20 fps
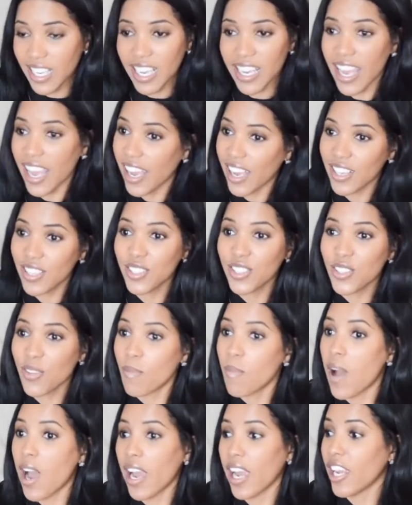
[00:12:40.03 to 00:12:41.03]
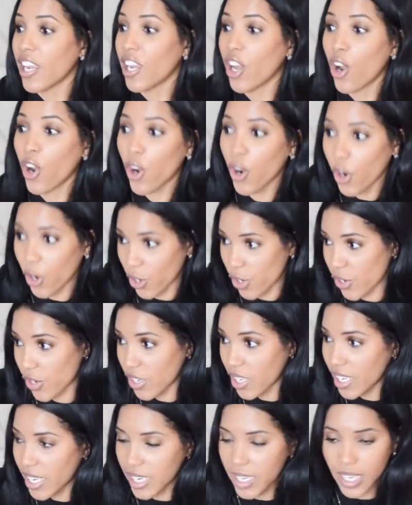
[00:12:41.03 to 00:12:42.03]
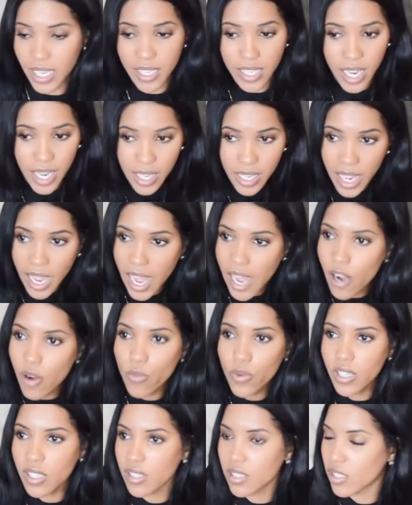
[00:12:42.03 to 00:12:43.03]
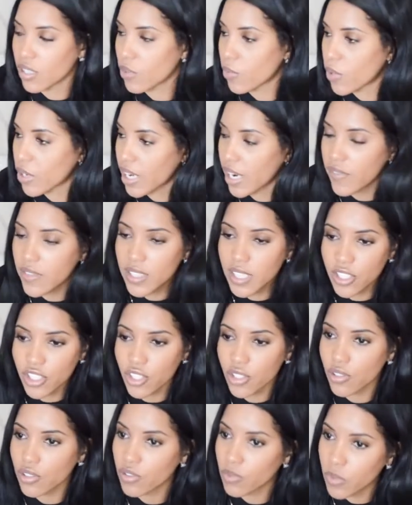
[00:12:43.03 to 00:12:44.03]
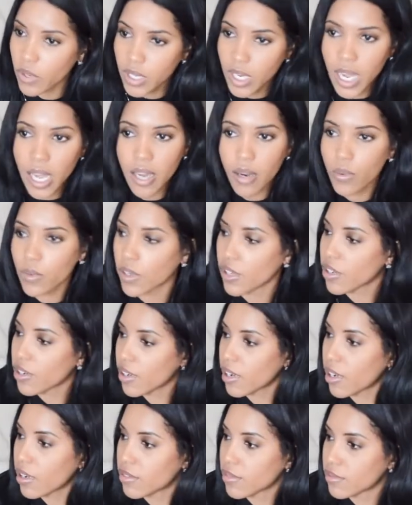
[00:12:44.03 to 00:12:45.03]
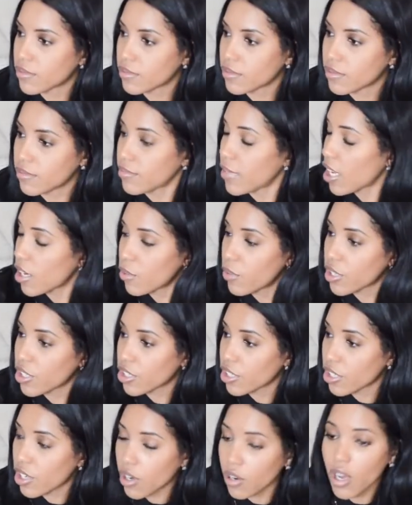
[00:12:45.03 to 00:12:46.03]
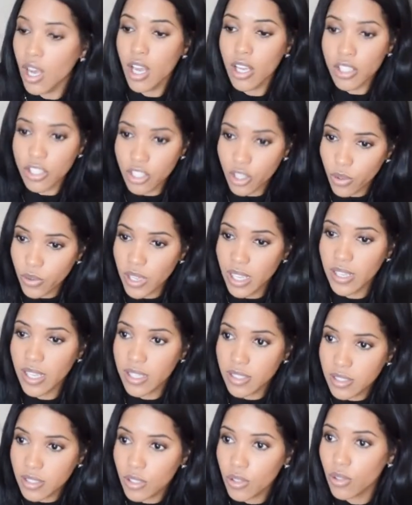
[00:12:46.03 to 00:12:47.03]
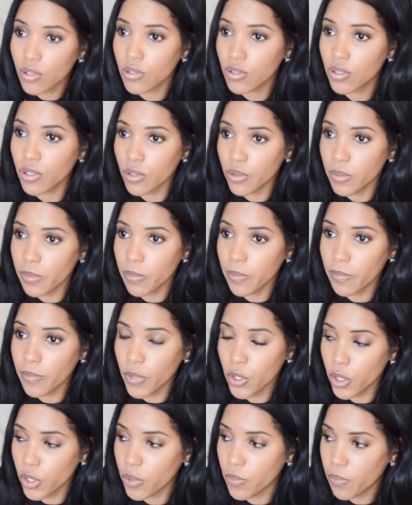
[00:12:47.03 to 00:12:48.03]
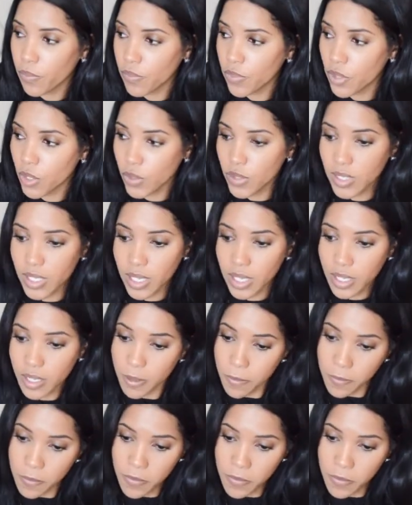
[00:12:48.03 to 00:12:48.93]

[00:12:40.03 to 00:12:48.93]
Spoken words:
has my heart. Like, and I don't want to see her work. Every day she goes to work, I don't want her to go. I don't want her to go. So, and that's the goal too, you know? So it's like,